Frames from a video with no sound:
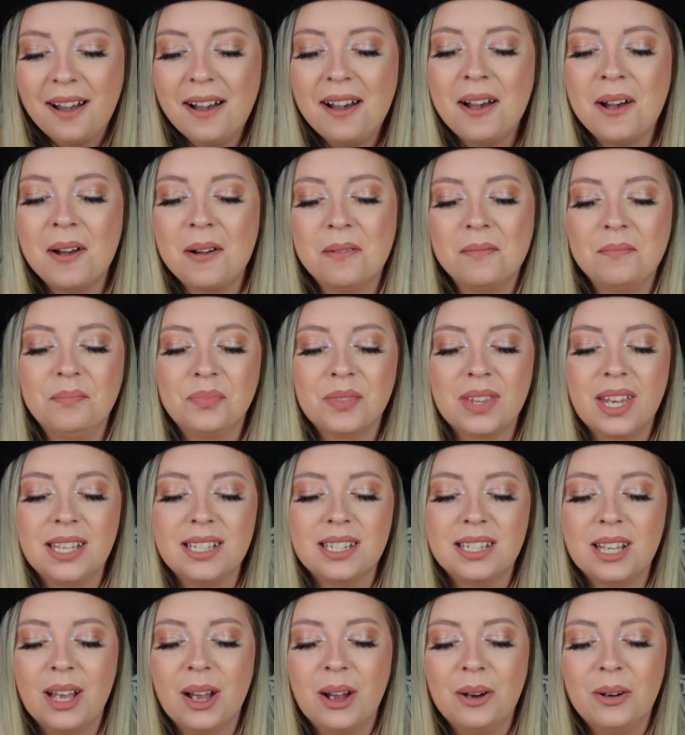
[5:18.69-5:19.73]
Um,
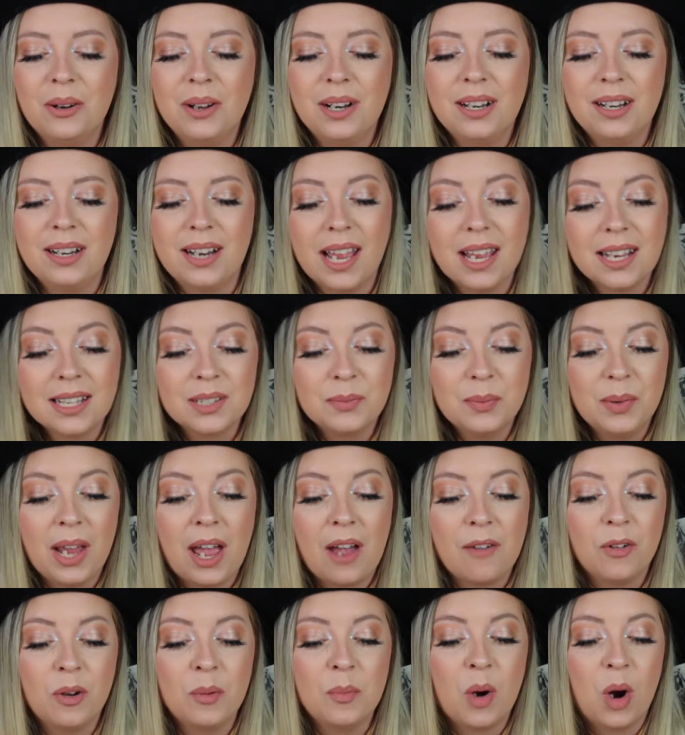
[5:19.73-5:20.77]
so next we
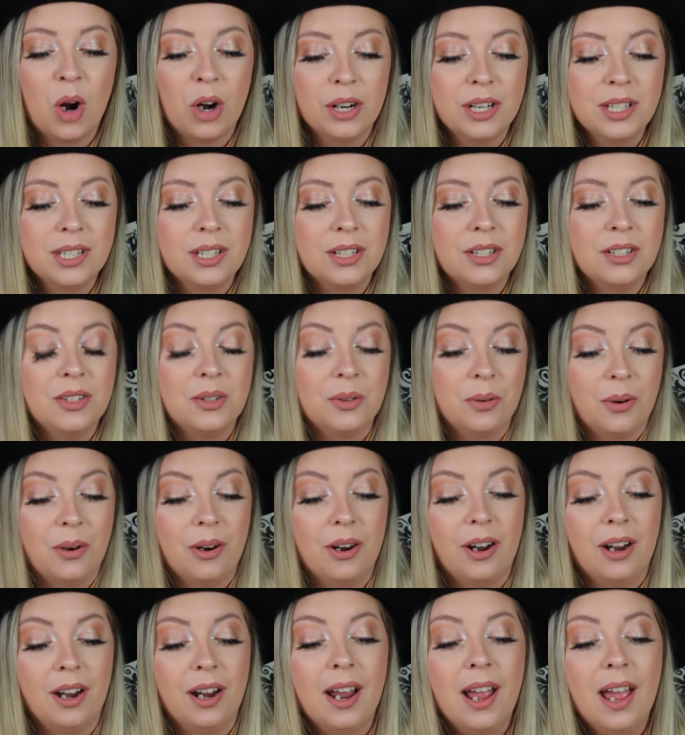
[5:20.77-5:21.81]
have from Artist
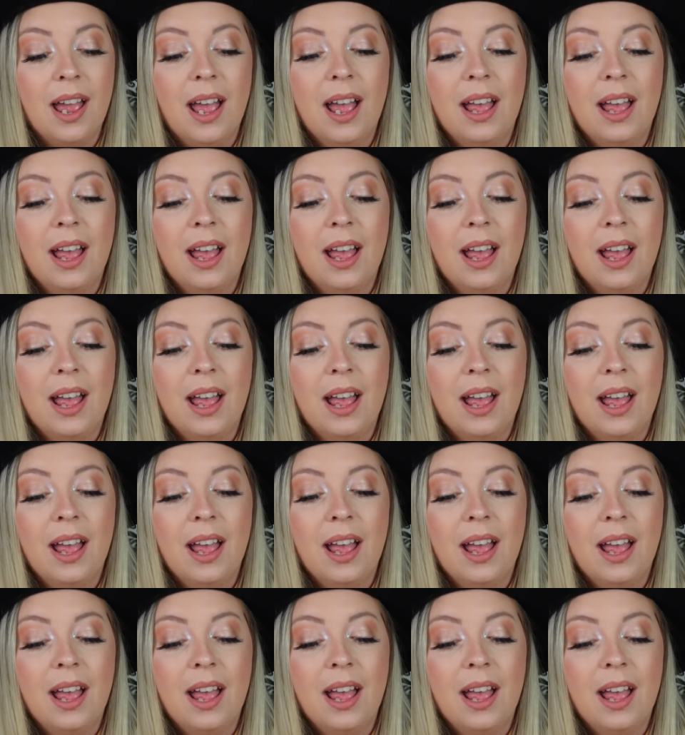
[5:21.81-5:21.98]
Couture,